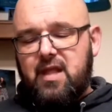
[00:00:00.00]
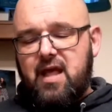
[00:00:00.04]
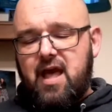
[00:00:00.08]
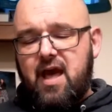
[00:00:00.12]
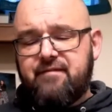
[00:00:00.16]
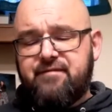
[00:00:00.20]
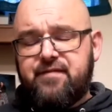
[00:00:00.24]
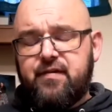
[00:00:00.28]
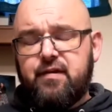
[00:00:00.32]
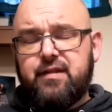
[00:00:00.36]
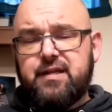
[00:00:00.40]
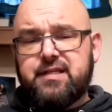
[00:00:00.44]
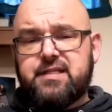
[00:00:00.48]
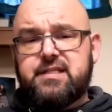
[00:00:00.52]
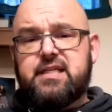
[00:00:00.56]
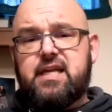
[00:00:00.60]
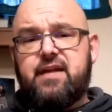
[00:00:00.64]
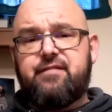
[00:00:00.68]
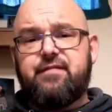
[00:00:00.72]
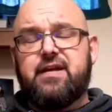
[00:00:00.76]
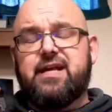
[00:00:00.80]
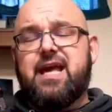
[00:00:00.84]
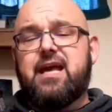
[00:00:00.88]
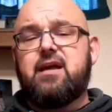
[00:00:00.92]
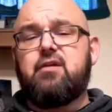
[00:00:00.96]
I feel that
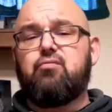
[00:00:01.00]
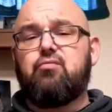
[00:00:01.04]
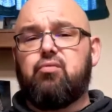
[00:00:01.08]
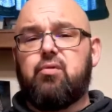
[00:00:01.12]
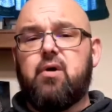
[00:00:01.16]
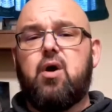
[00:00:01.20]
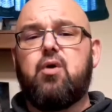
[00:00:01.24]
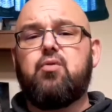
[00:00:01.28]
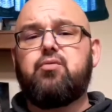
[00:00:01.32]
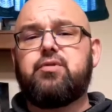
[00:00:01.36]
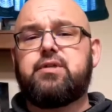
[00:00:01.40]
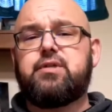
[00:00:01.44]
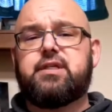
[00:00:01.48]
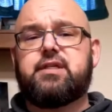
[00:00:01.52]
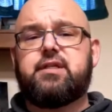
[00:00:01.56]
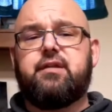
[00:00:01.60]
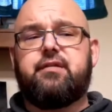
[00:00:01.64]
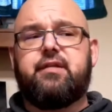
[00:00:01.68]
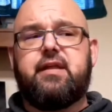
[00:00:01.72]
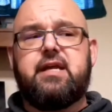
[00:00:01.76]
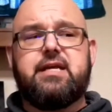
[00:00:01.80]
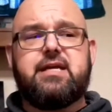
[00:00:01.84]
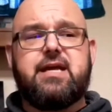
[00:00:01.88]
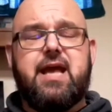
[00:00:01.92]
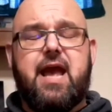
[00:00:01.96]
Stephen King wrote
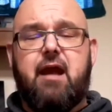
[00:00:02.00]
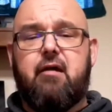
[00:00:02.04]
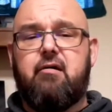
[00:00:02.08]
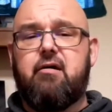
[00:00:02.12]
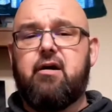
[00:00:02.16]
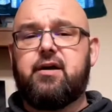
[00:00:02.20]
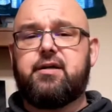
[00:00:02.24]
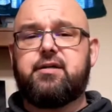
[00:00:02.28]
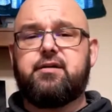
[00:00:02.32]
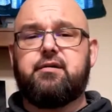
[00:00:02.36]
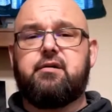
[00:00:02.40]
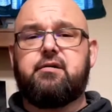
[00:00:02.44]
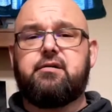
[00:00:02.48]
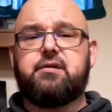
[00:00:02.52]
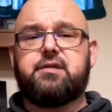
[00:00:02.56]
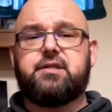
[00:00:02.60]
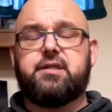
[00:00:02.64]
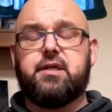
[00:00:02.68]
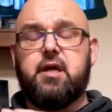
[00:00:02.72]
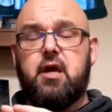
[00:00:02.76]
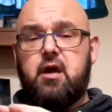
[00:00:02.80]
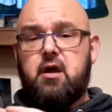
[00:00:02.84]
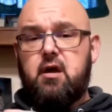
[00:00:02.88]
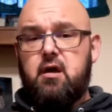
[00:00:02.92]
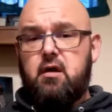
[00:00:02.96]
the
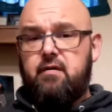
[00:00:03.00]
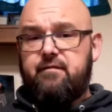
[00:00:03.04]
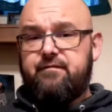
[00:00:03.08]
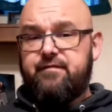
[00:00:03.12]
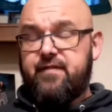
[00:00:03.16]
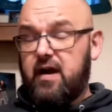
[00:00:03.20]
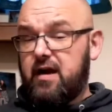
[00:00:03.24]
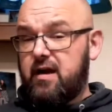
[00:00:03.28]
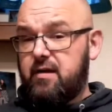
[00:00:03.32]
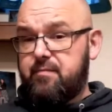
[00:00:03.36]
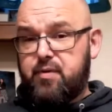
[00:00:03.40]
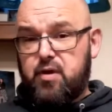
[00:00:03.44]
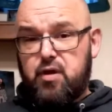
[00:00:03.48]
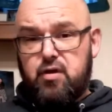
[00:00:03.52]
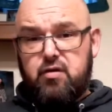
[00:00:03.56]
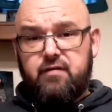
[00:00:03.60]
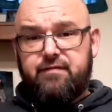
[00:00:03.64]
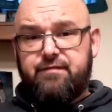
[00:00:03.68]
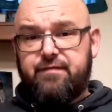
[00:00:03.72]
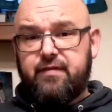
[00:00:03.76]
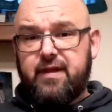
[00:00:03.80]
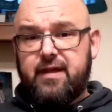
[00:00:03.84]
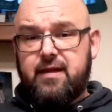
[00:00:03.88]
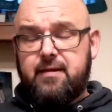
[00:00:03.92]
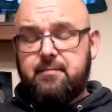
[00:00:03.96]
characters very
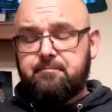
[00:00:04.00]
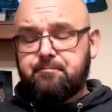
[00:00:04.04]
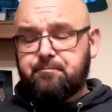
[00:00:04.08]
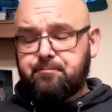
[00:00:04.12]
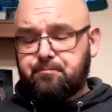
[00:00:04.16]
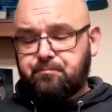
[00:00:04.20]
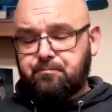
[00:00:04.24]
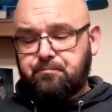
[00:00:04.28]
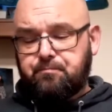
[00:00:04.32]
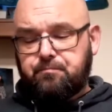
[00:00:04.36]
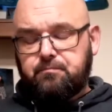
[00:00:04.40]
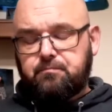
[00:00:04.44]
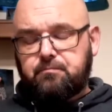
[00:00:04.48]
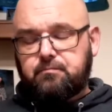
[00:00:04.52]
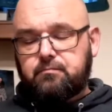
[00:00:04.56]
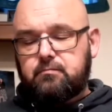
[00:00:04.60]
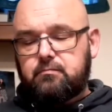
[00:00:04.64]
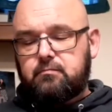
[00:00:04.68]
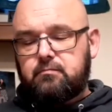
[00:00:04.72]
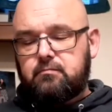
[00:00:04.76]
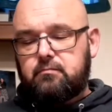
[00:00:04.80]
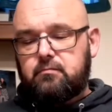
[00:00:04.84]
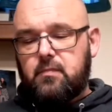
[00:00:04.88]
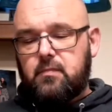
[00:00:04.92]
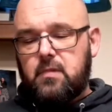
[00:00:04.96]
beautifully,
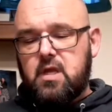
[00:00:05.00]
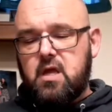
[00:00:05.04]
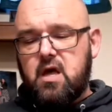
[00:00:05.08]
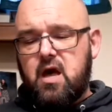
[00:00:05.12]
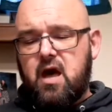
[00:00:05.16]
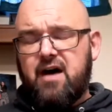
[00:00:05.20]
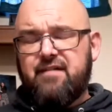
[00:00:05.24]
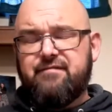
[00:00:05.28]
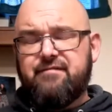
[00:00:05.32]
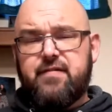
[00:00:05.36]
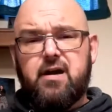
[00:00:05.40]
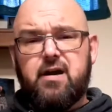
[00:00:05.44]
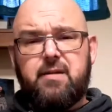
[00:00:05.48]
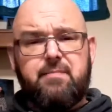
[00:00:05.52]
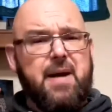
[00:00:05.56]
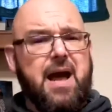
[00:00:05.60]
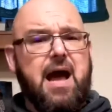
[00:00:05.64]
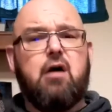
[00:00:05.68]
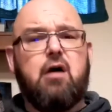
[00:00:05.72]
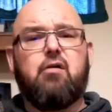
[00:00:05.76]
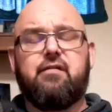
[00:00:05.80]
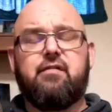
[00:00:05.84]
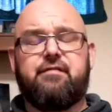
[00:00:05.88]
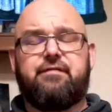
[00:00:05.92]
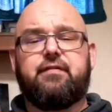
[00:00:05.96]
very
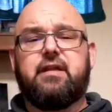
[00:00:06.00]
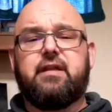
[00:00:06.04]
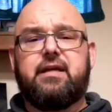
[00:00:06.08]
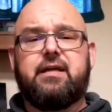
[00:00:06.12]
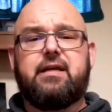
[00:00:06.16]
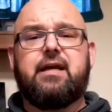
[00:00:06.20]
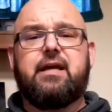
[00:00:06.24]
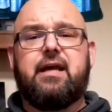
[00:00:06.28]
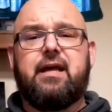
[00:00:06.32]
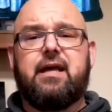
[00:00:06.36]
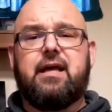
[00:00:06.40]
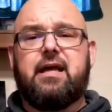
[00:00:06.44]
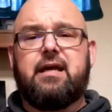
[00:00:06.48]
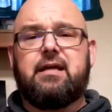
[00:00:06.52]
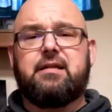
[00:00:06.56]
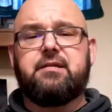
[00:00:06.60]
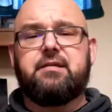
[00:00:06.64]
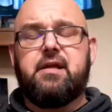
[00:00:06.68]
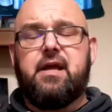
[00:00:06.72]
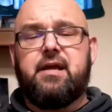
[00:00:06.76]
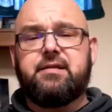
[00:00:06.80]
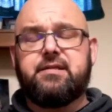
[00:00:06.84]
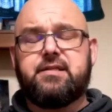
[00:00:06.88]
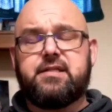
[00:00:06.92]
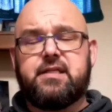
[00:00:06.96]
powerfully in
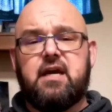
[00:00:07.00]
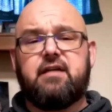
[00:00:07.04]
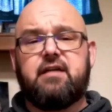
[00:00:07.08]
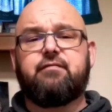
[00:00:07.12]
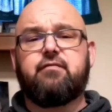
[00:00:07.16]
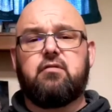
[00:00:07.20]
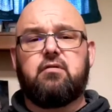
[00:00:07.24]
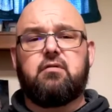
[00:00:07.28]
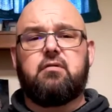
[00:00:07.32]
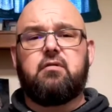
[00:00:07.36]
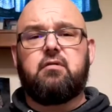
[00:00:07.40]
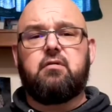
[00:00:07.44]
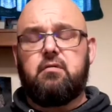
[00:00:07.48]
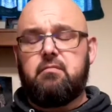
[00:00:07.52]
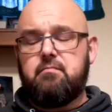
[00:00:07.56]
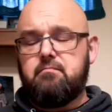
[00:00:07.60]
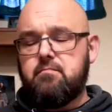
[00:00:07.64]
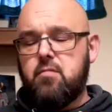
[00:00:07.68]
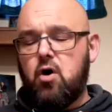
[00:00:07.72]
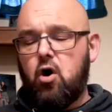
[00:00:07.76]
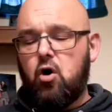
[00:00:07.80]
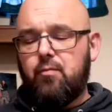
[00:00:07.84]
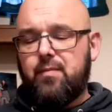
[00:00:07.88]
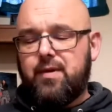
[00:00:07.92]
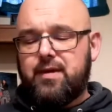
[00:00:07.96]
several
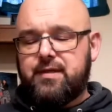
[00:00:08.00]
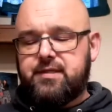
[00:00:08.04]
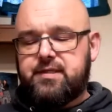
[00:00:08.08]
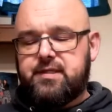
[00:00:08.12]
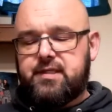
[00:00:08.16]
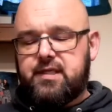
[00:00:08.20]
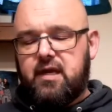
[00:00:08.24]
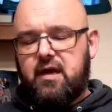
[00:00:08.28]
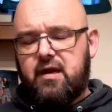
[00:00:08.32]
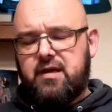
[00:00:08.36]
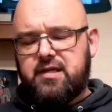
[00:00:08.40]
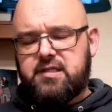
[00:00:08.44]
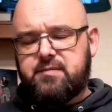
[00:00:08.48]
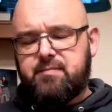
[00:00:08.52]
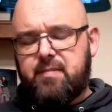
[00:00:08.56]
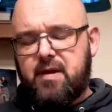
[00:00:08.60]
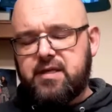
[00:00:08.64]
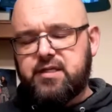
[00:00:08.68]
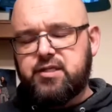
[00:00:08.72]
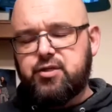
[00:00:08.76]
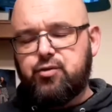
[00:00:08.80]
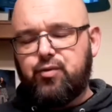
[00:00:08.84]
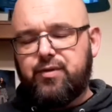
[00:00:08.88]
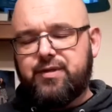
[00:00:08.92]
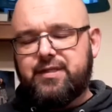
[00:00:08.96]
moments,
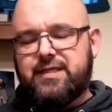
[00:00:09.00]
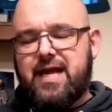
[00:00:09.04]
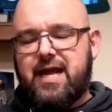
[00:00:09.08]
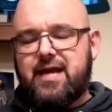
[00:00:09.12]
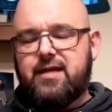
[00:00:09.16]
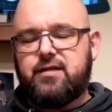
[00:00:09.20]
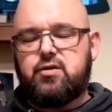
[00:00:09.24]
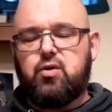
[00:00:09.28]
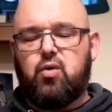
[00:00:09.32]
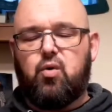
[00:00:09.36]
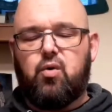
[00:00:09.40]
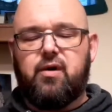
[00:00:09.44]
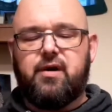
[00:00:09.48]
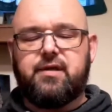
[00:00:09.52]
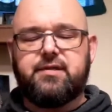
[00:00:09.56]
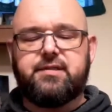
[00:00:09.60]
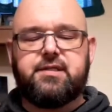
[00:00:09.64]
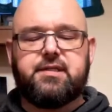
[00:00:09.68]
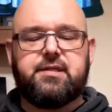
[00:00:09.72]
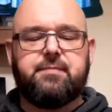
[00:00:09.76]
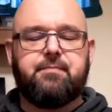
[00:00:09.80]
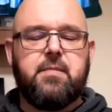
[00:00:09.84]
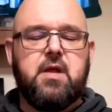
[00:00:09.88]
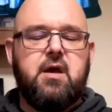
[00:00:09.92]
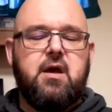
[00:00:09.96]
especially with Dan
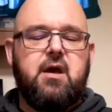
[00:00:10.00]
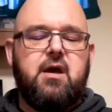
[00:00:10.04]
Torrance.